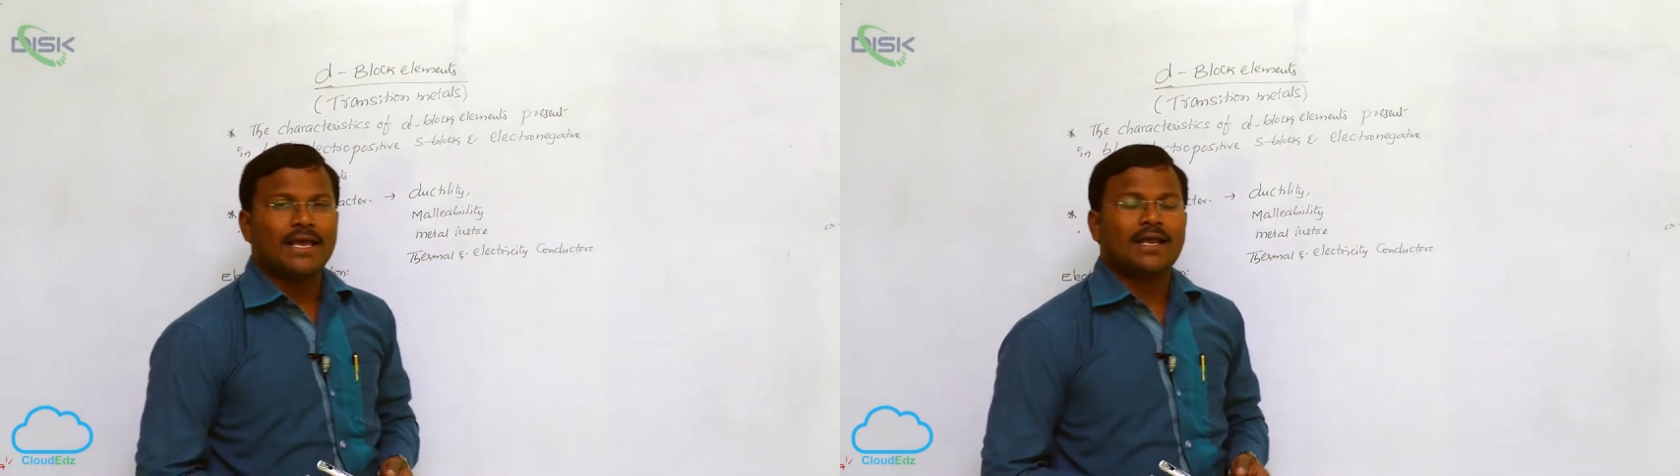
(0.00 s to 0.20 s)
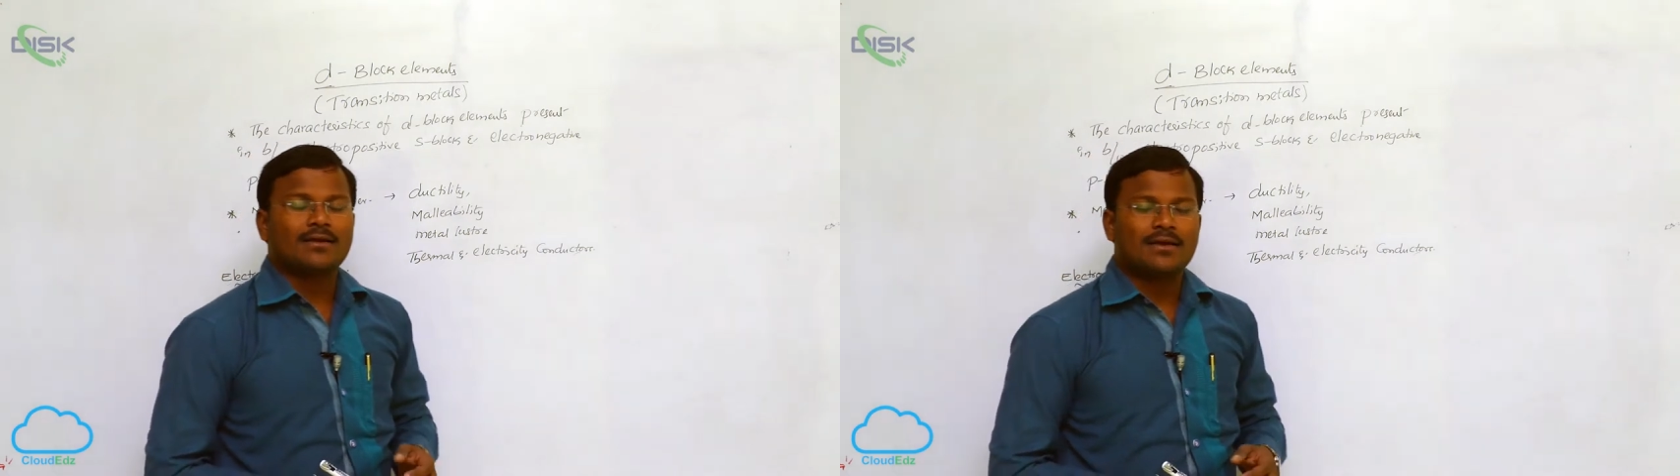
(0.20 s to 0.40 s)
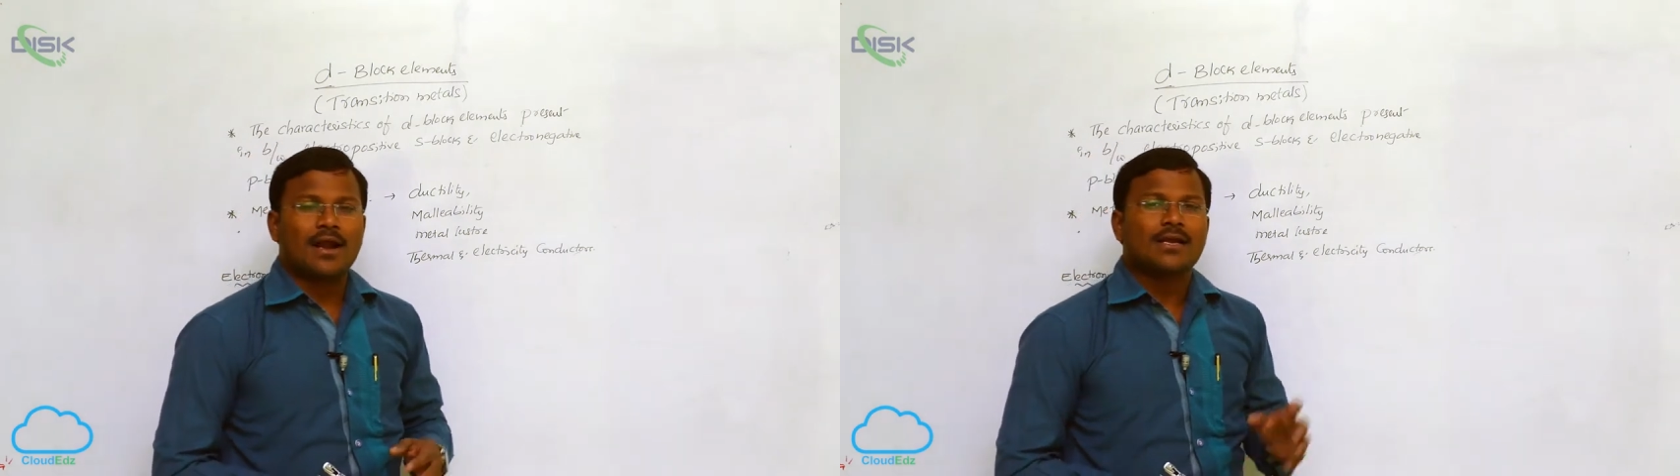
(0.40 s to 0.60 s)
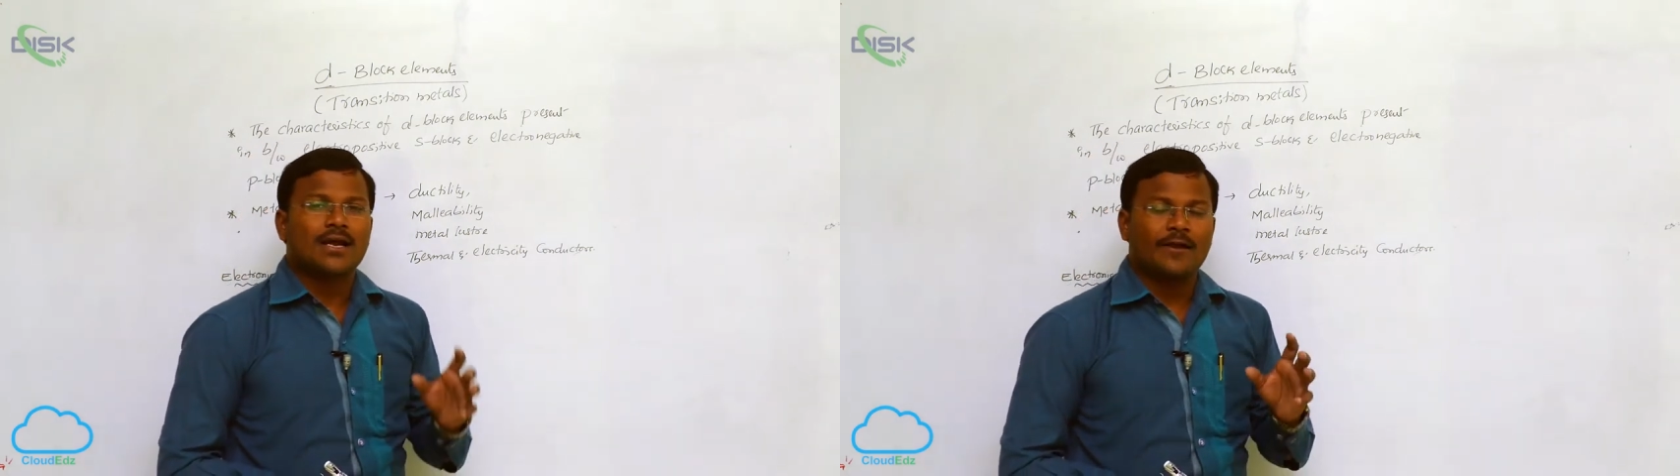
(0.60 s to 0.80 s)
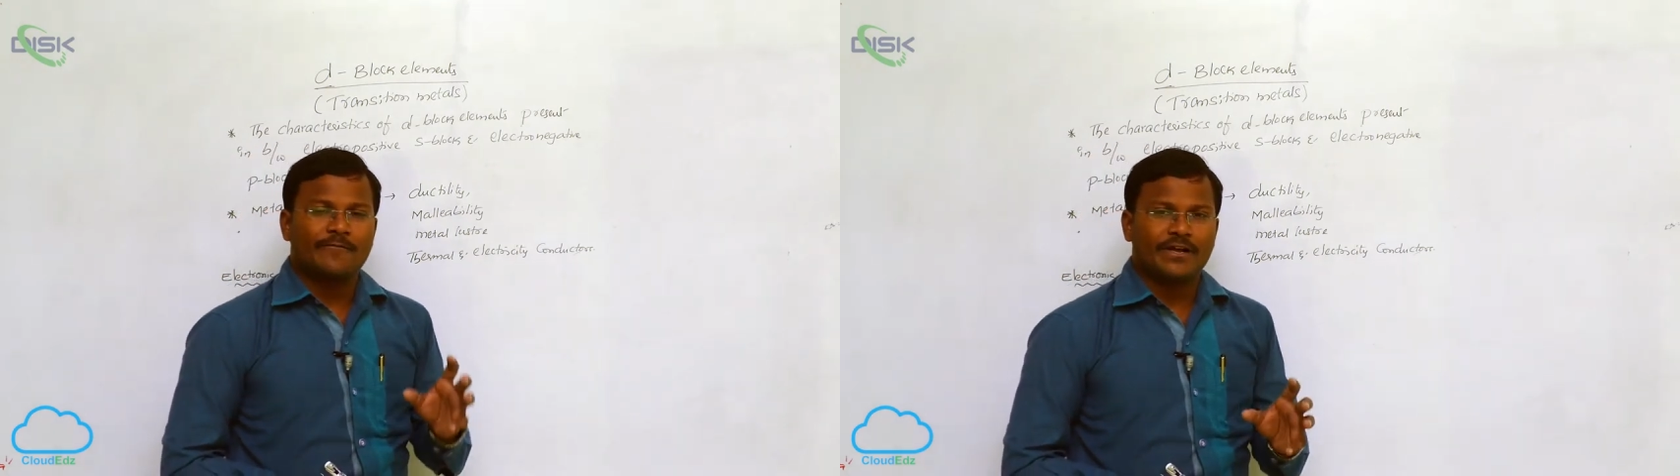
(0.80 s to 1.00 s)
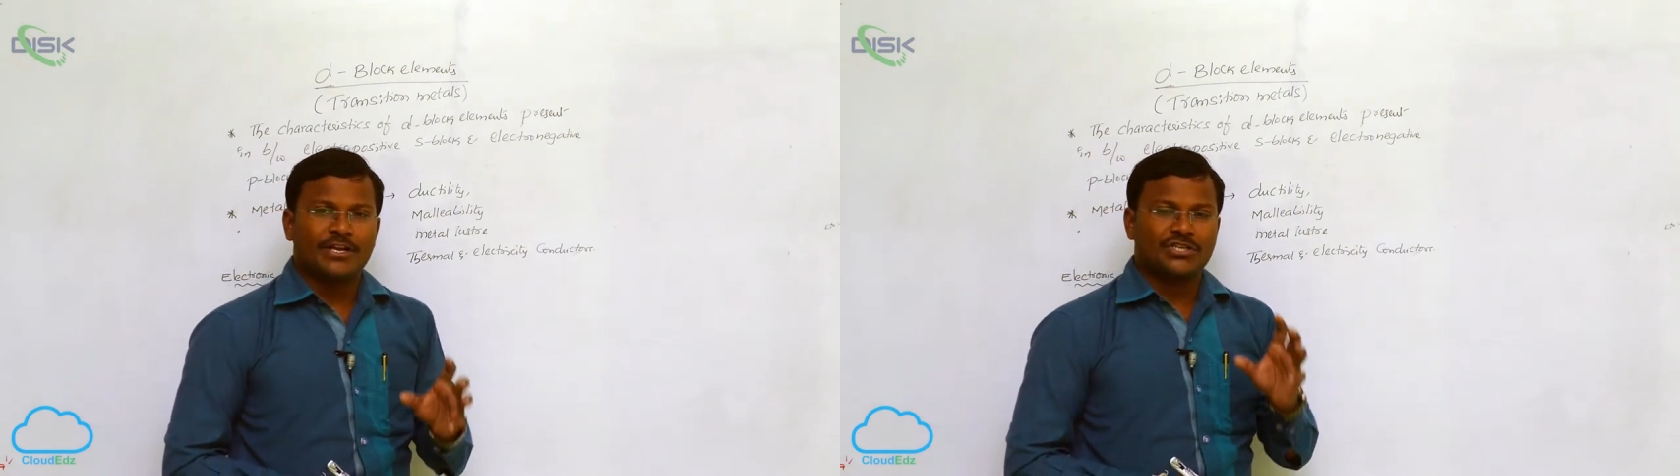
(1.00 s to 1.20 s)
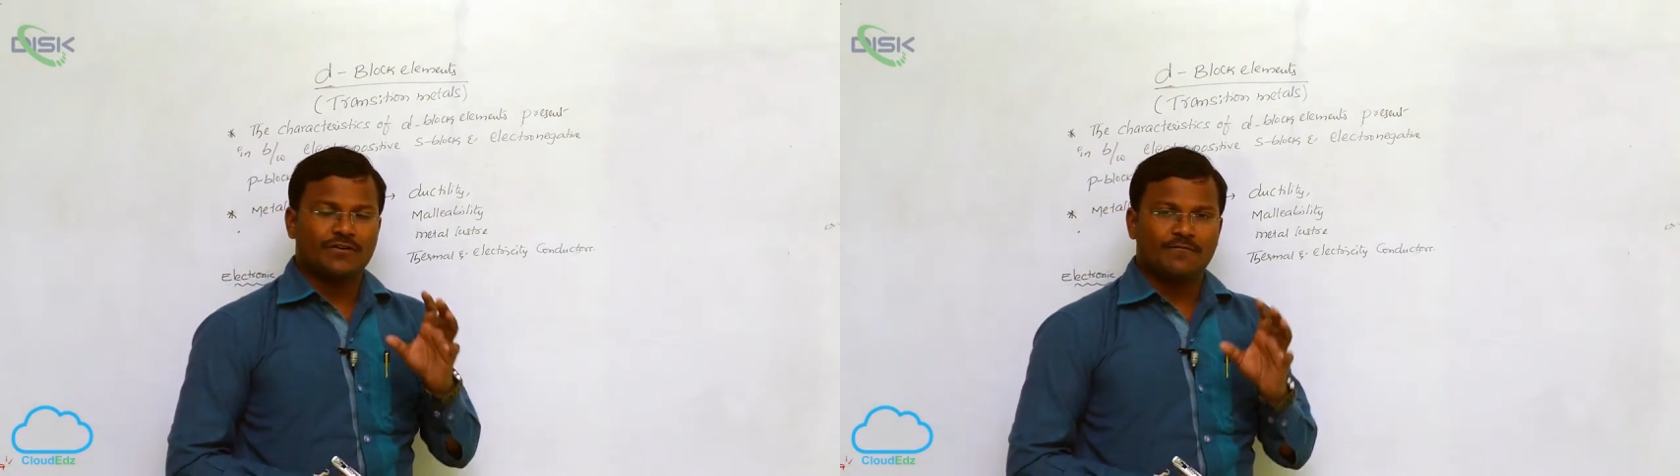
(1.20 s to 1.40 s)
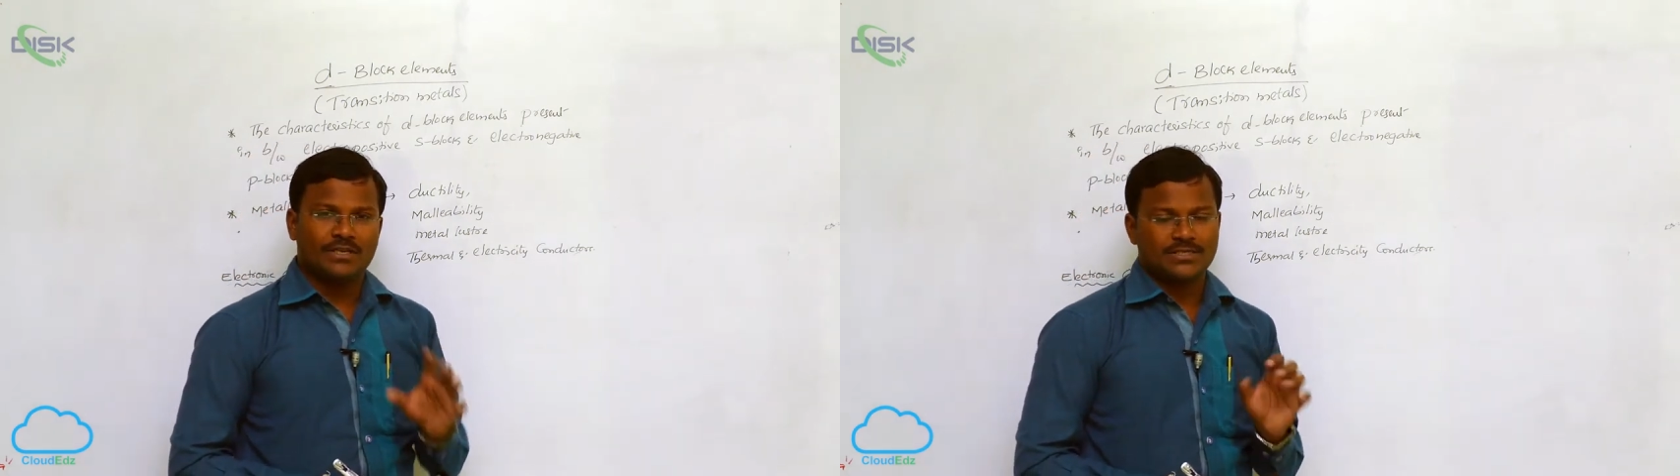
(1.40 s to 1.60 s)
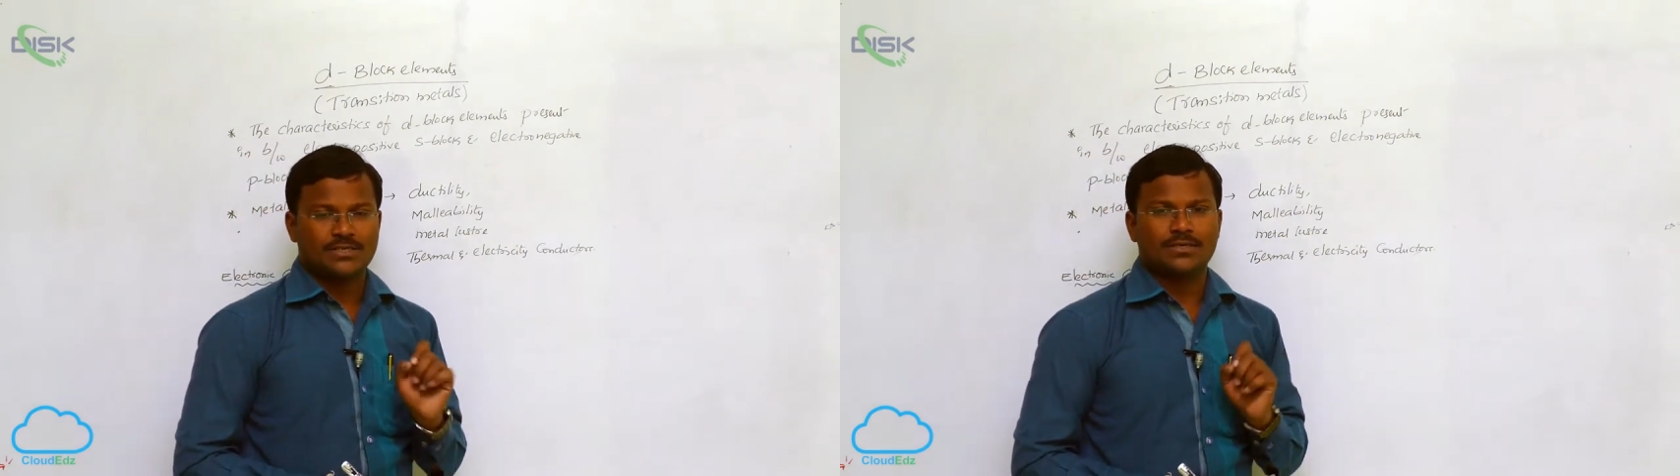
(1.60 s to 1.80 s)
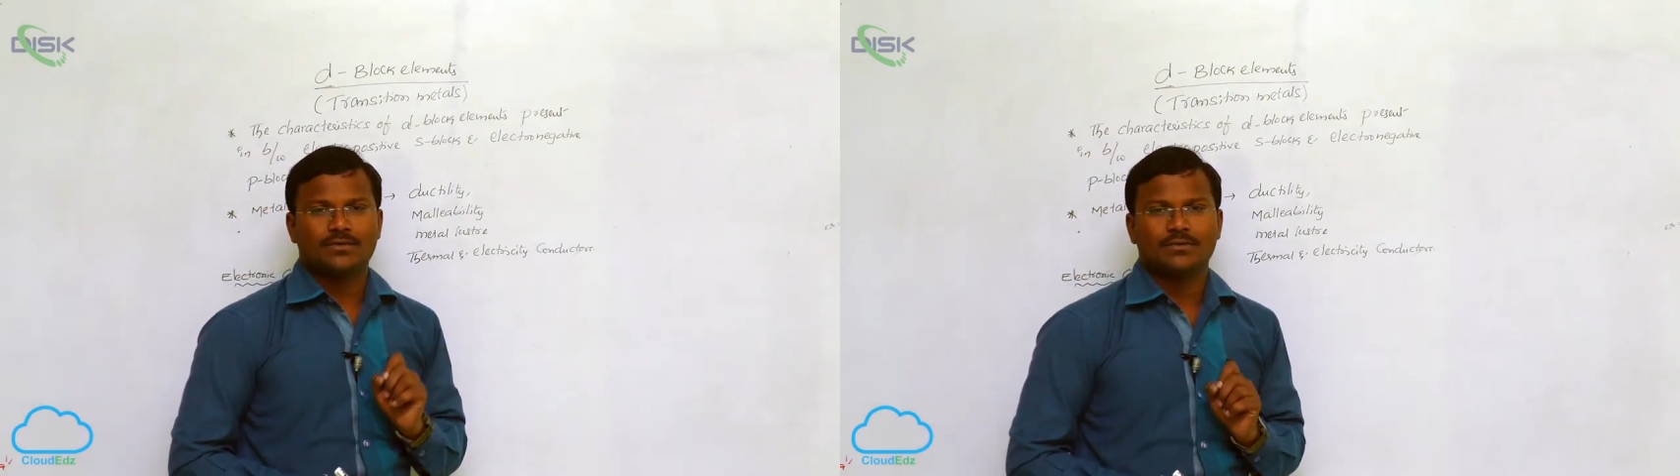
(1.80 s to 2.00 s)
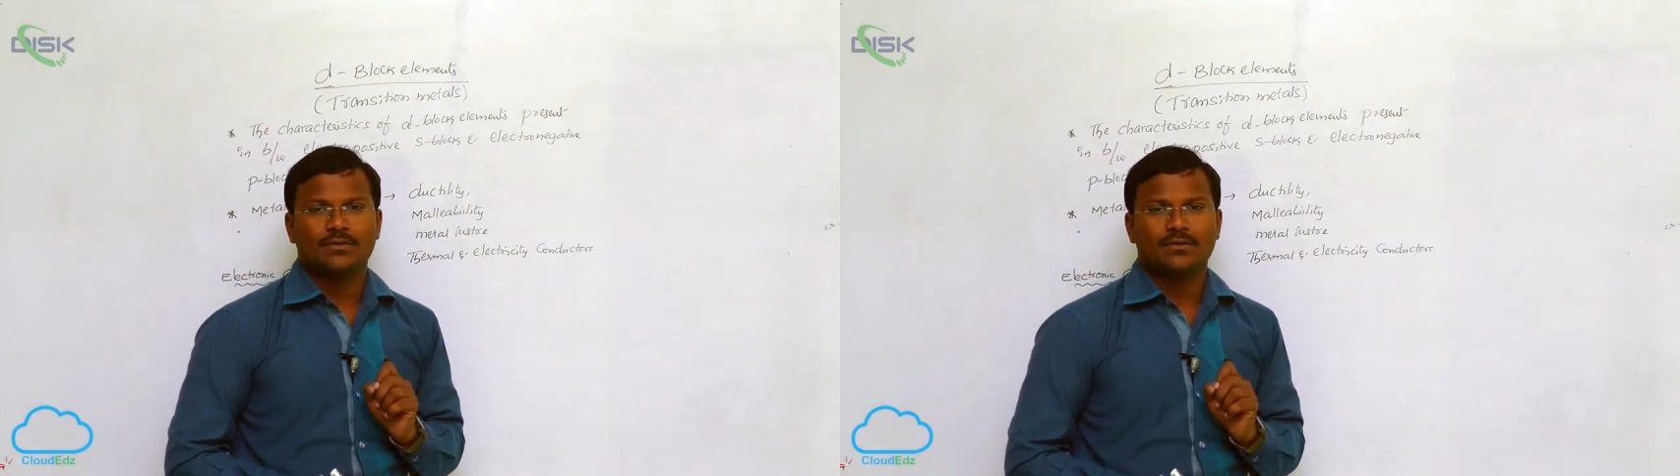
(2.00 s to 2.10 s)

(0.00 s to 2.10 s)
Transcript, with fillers: electron configuration first.